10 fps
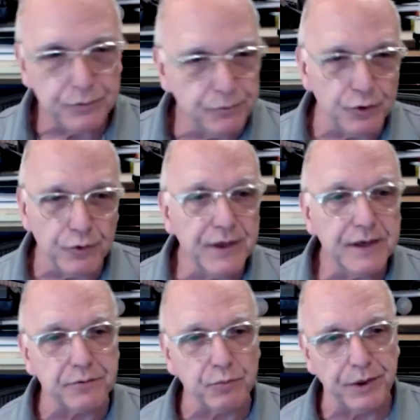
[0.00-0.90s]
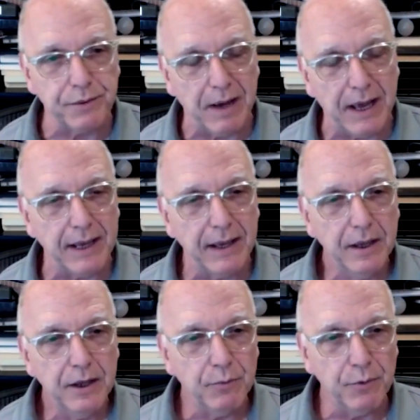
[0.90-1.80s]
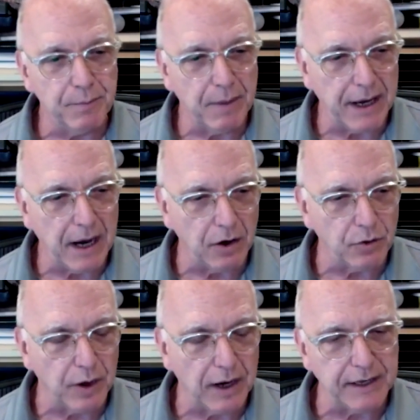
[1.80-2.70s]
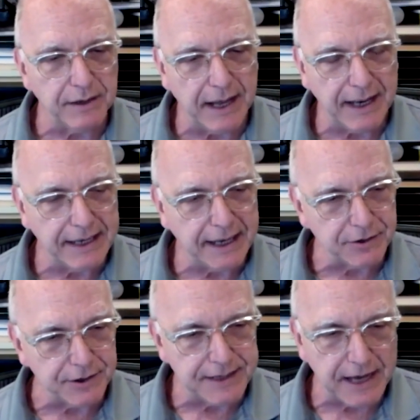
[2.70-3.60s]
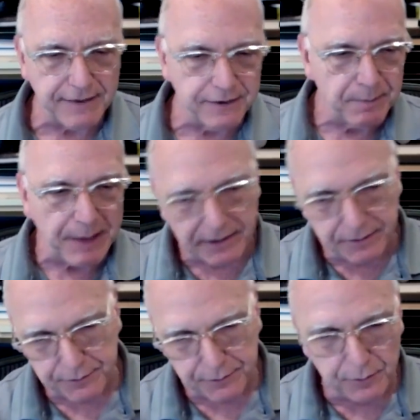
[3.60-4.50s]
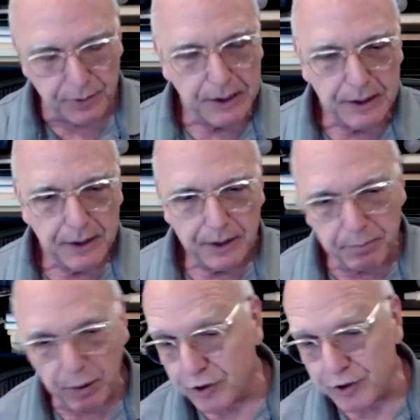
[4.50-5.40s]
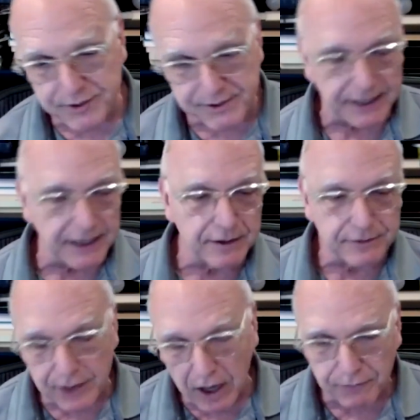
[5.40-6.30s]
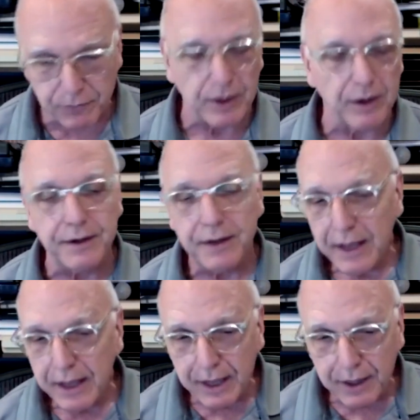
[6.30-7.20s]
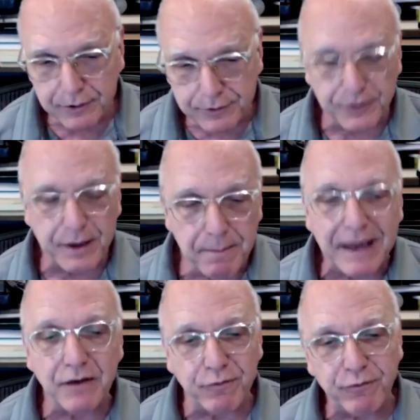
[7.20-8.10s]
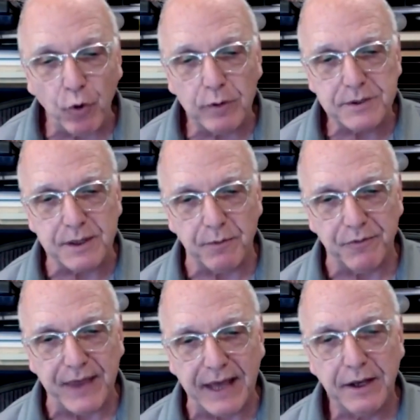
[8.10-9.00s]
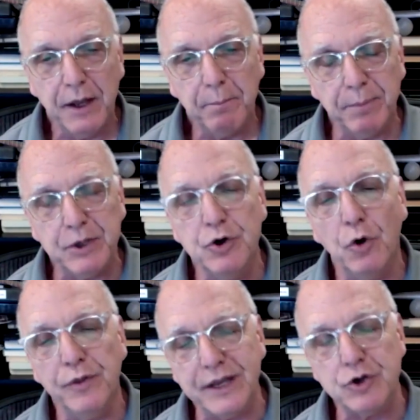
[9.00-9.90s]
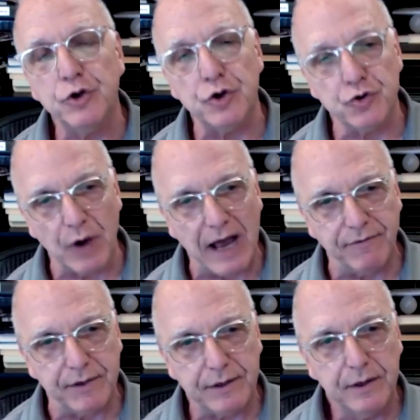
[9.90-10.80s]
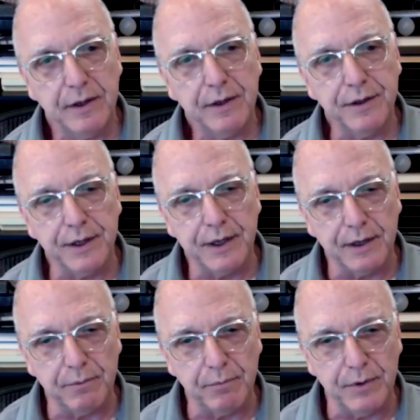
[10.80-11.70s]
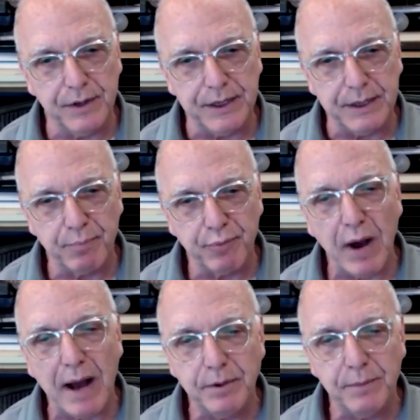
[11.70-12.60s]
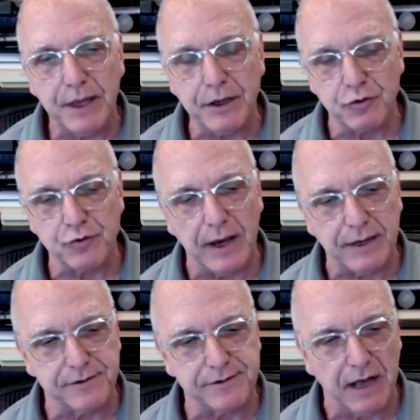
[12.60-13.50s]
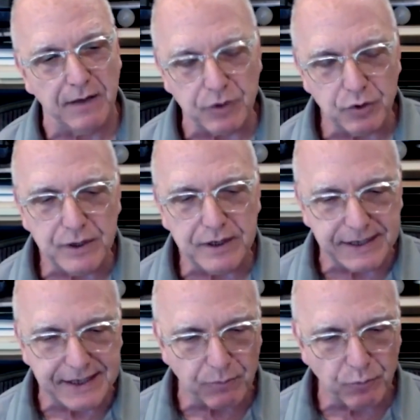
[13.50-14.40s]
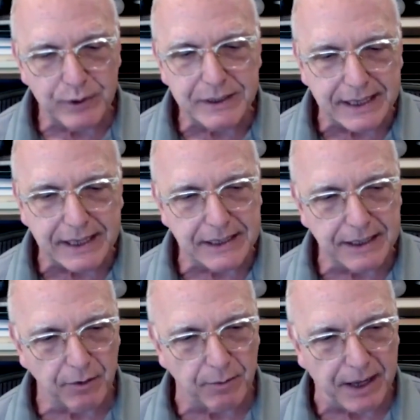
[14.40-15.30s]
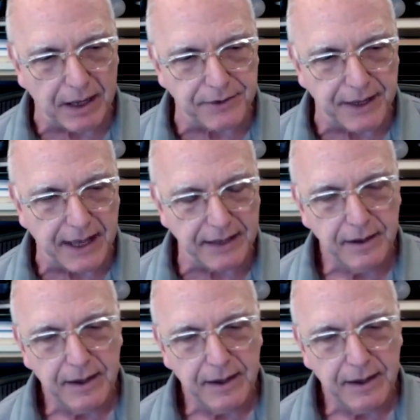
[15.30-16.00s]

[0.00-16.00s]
do this with my hardware. I could actually tie this back to purchasing and software. And so they may inform some of that, but they shouldn't drive it. The problem that you're trying to solve, you need to get really clear about that.